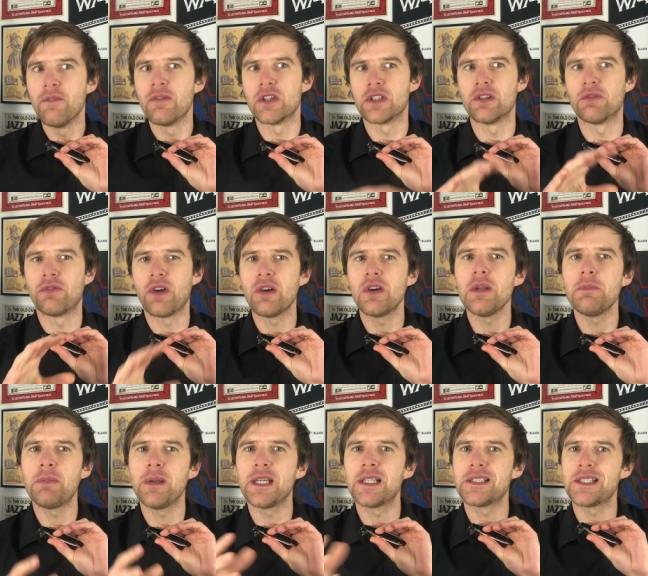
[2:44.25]
There's a very
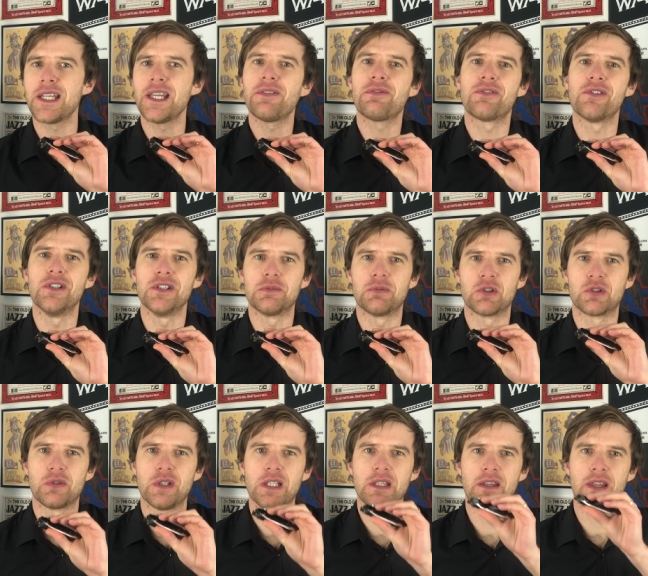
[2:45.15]
big difference
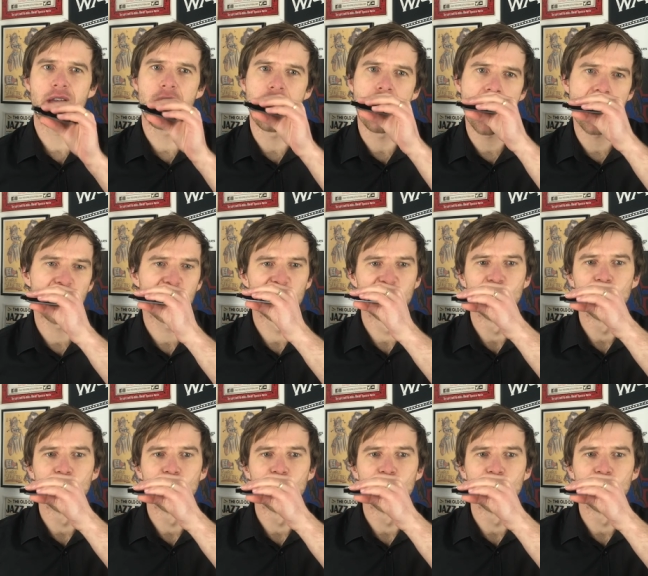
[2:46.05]
between that